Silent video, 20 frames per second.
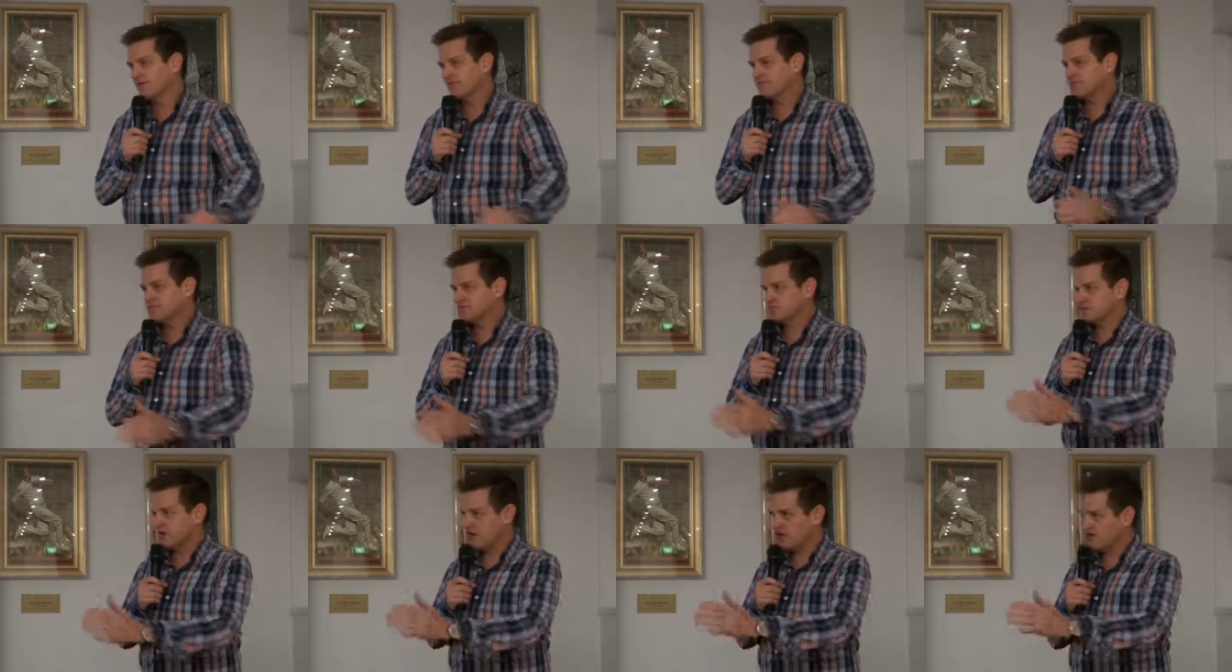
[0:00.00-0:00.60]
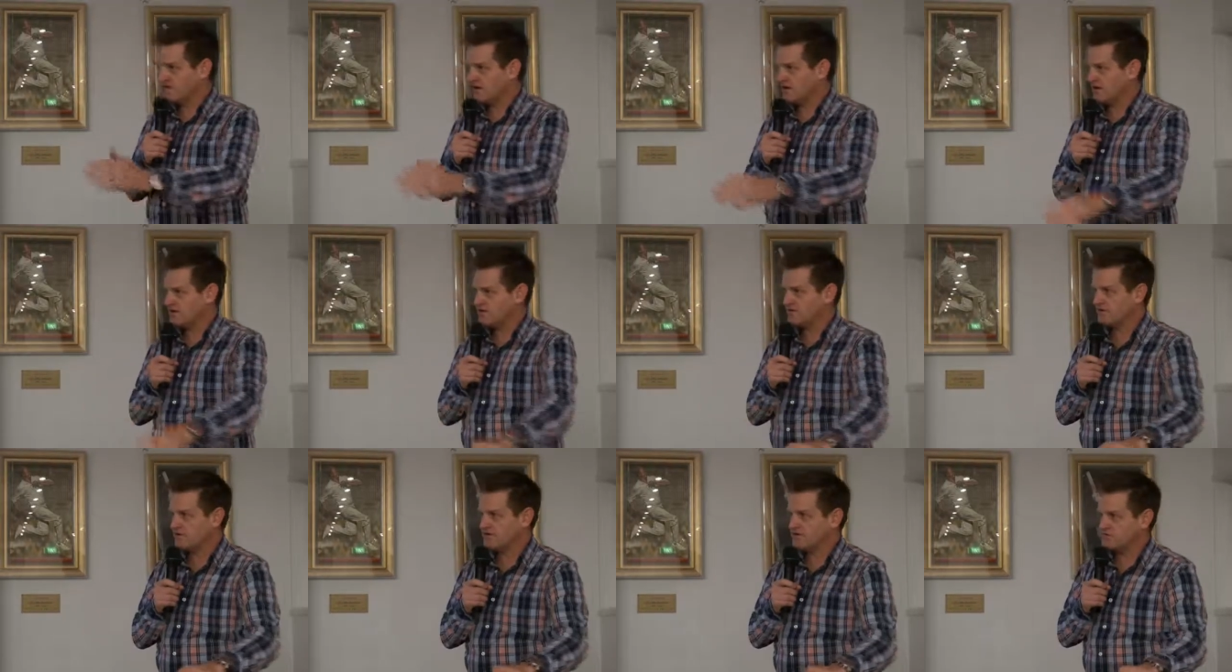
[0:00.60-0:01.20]
if there's time,
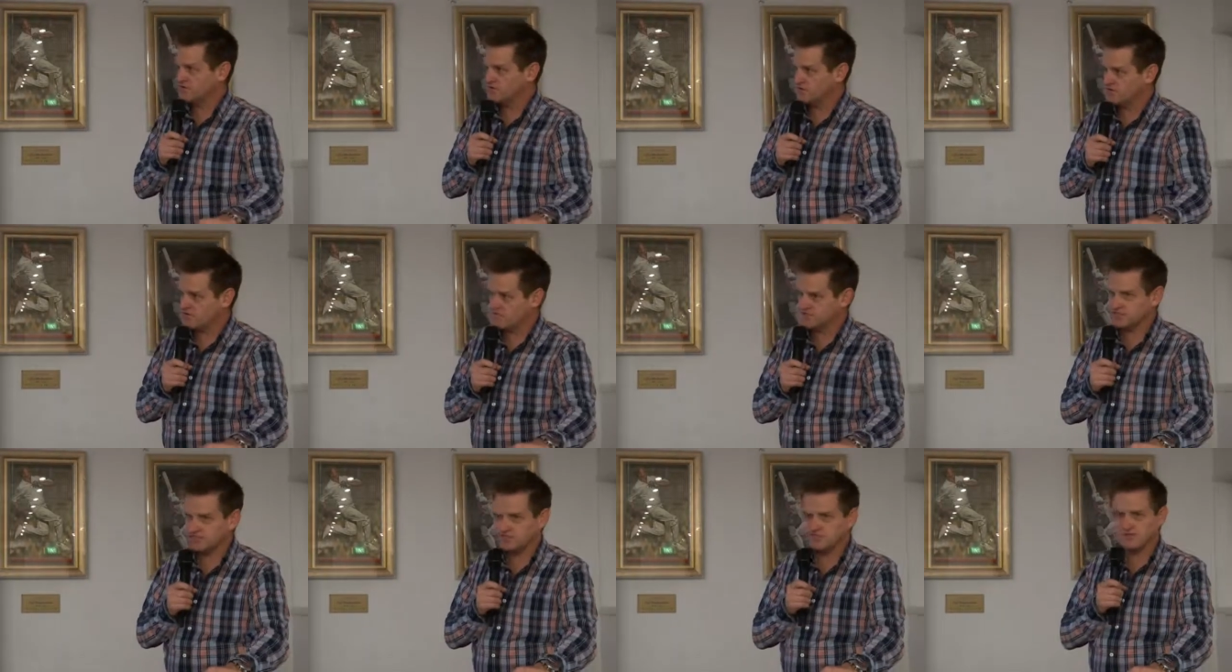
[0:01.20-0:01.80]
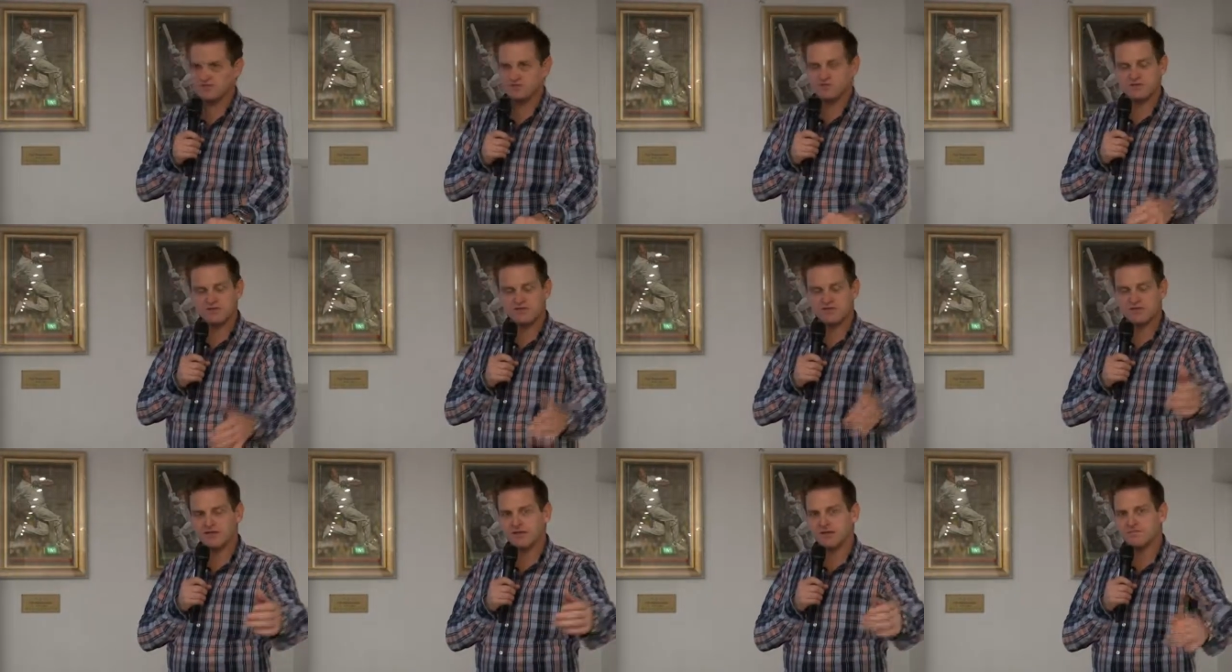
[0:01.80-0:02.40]
Michael, and there's questions, I'm
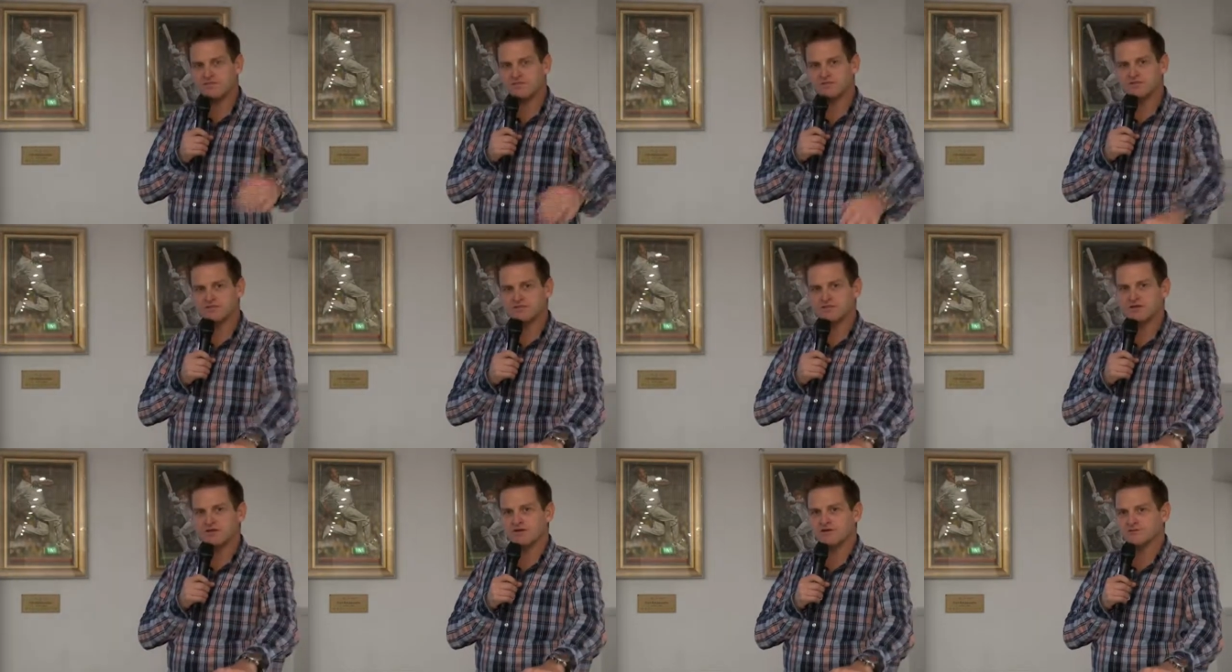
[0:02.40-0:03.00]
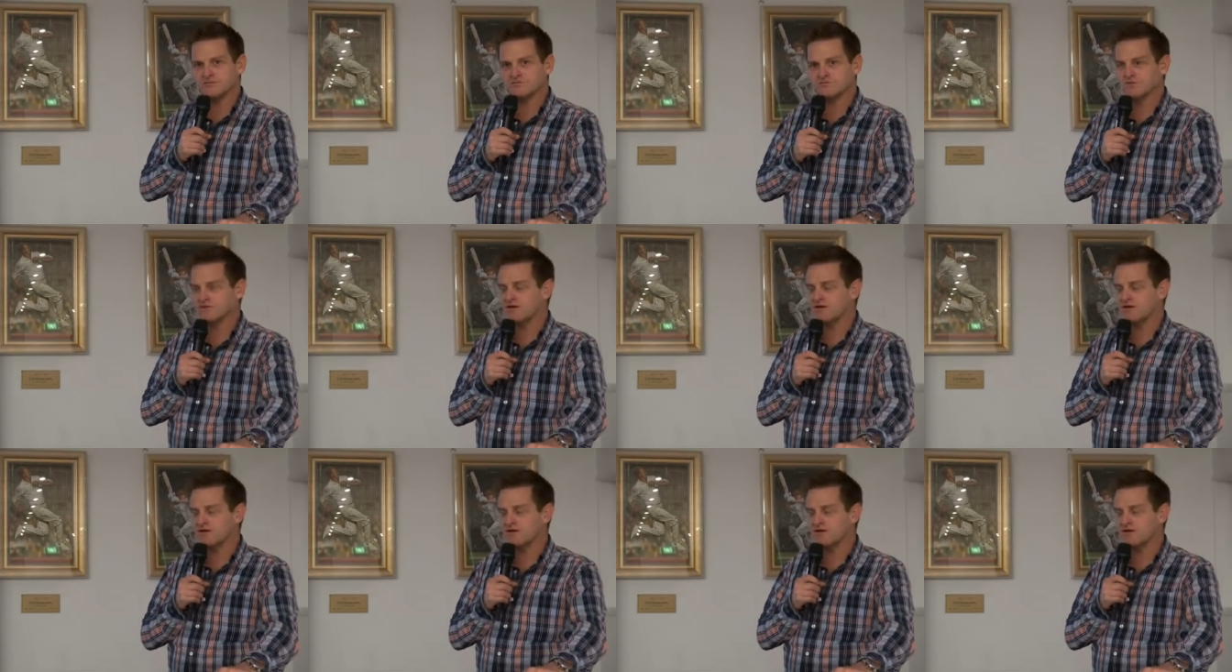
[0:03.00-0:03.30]
certainly open to those.